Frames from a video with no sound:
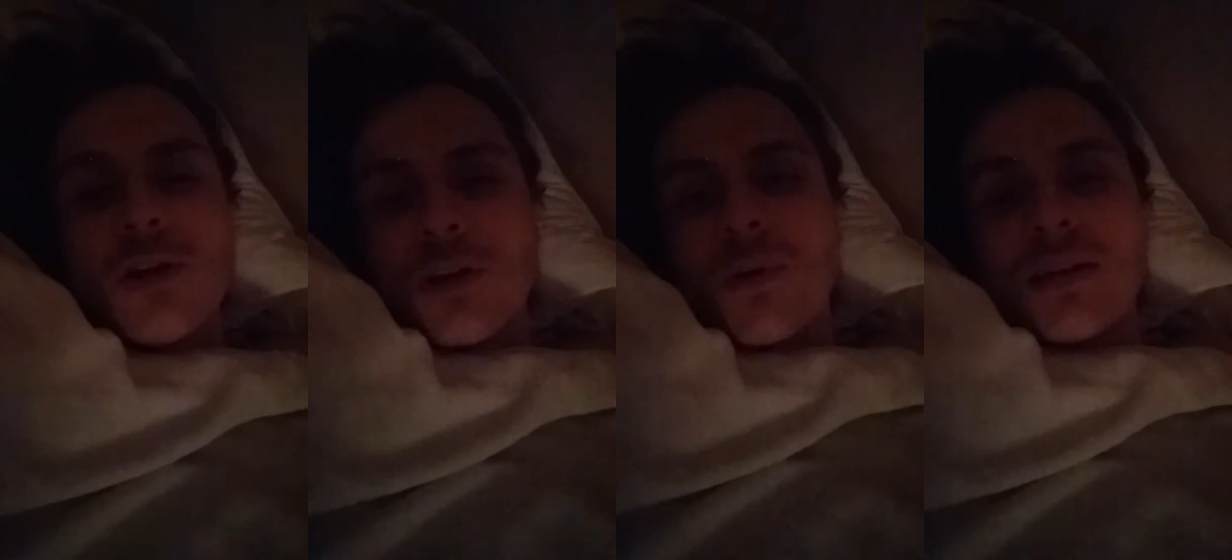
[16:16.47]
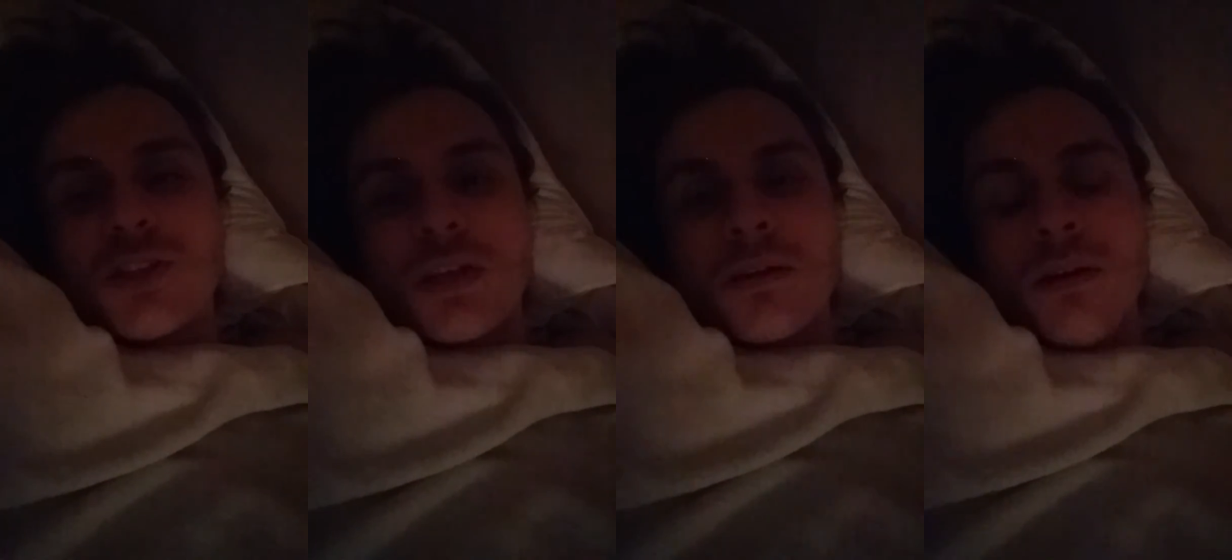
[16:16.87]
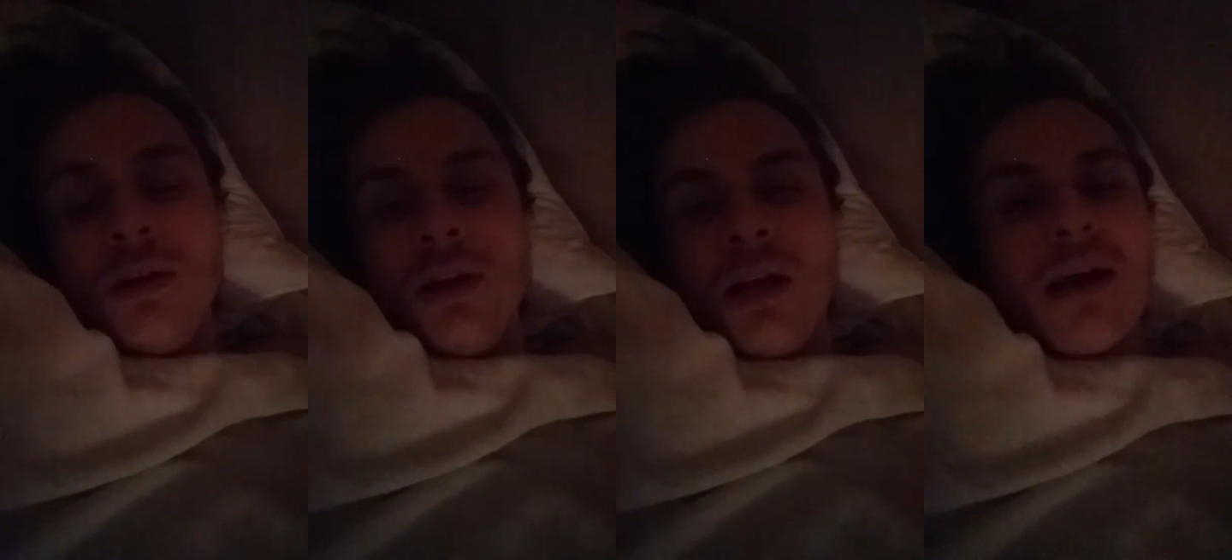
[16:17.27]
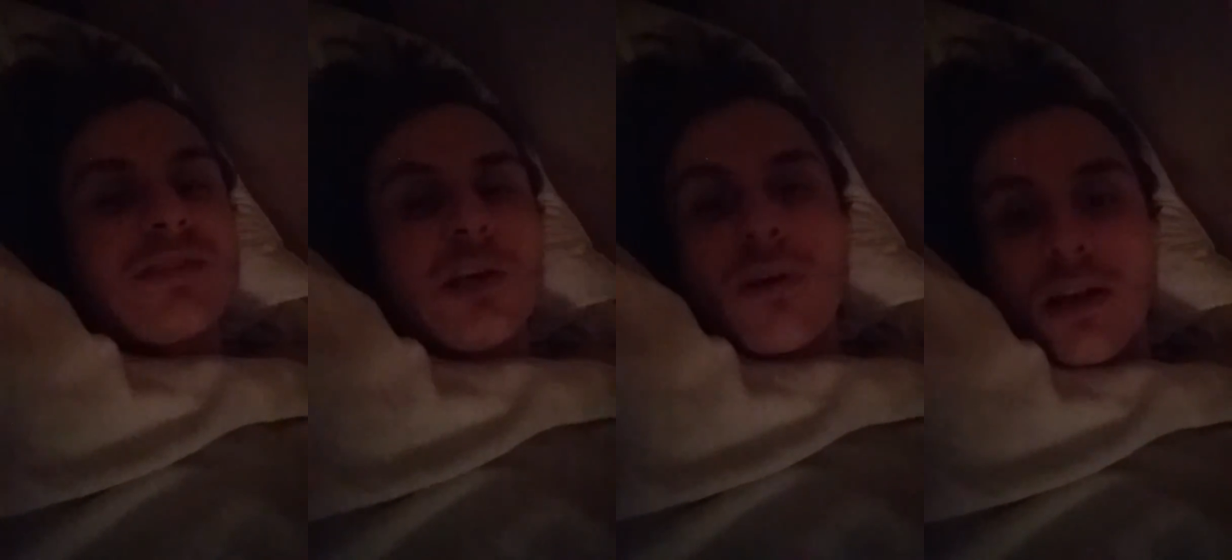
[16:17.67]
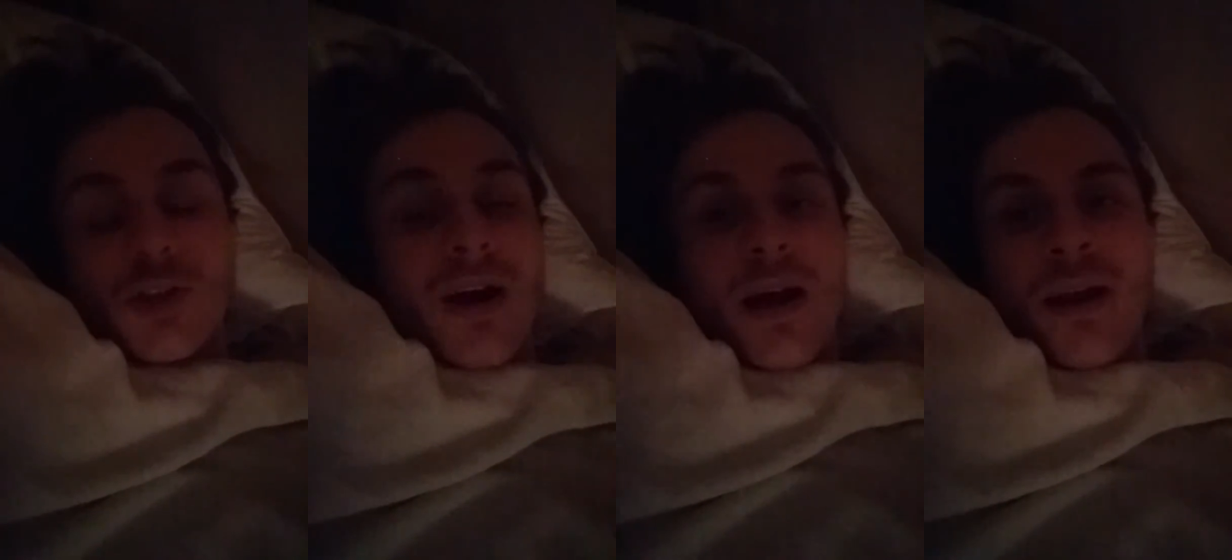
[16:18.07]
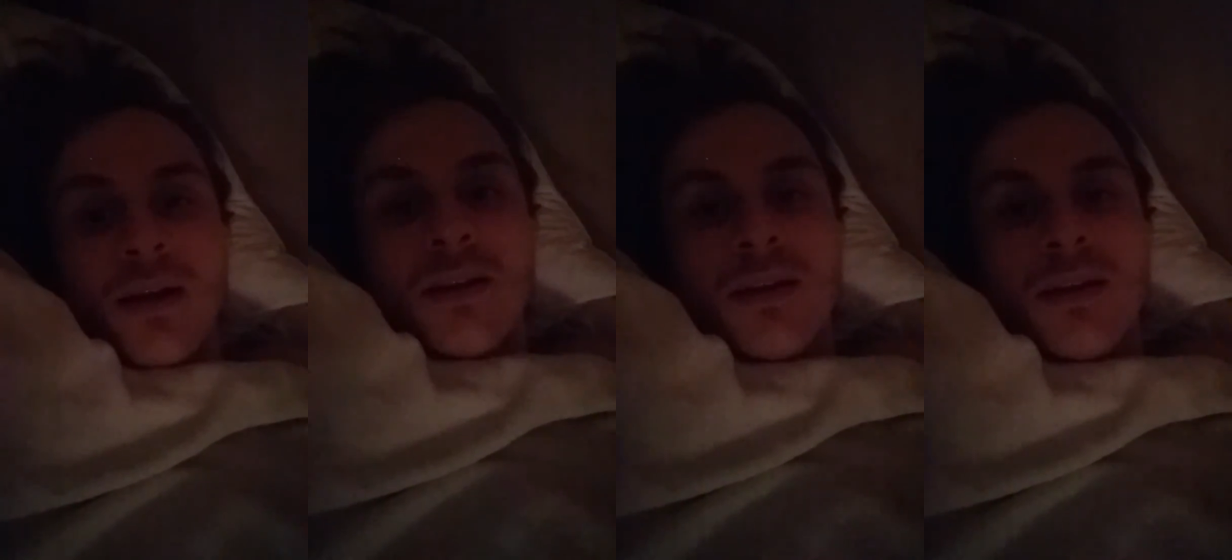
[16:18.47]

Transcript: your question. I'm still going to try.